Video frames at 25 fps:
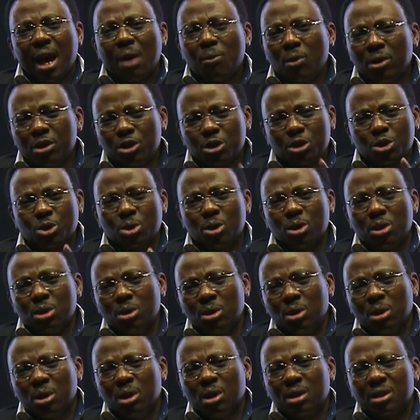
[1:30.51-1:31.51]
I want you
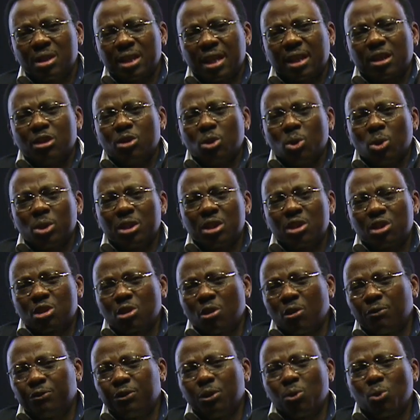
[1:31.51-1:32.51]
to take
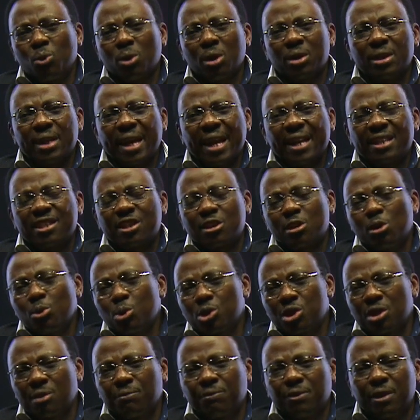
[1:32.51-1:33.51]
notice of the word
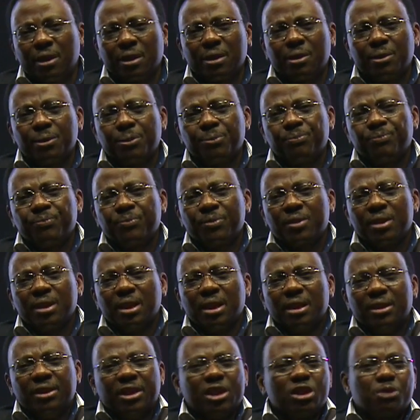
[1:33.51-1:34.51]
exclusively.
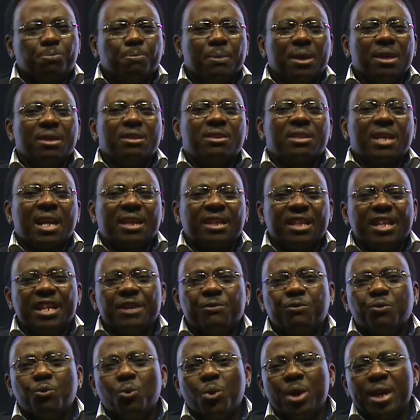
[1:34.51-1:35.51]
This means that
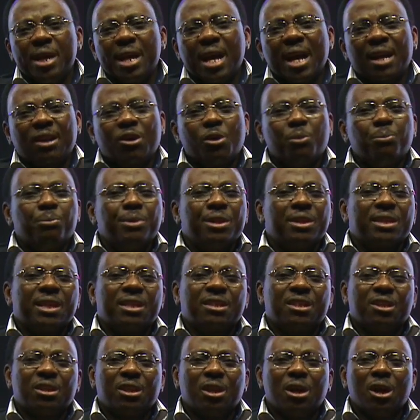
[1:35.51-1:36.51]
if we are
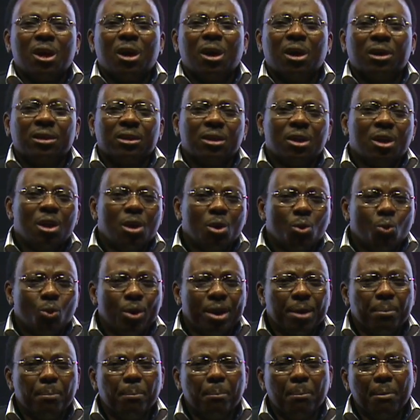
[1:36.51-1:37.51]
committed to God,
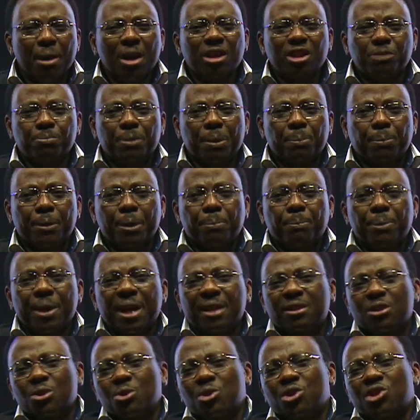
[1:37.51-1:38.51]
we must be
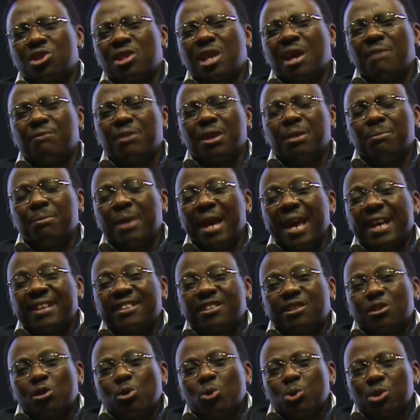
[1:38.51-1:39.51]
prepared to serve Him
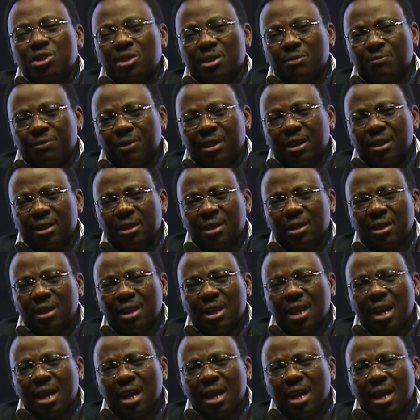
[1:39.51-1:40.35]
exclusively.